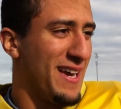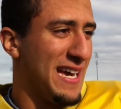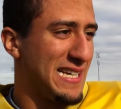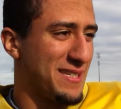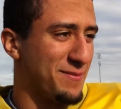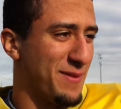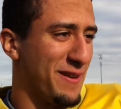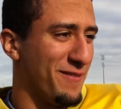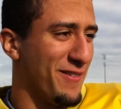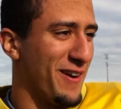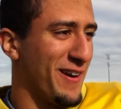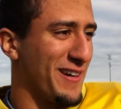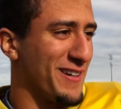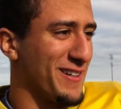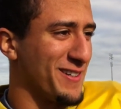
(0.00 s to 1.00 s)
Hasn't been
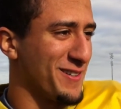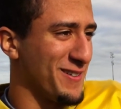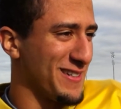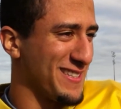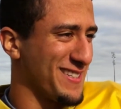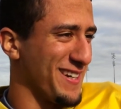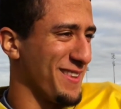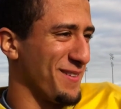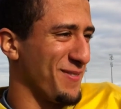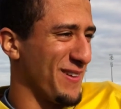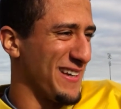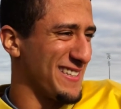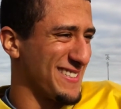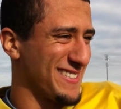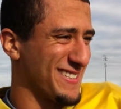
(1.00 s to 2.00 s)
very good to us other
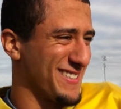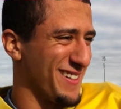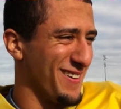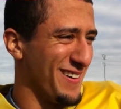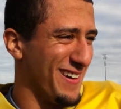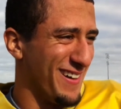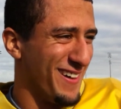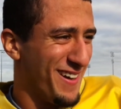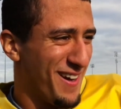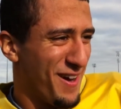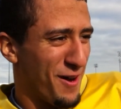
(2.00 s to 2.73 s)
places, so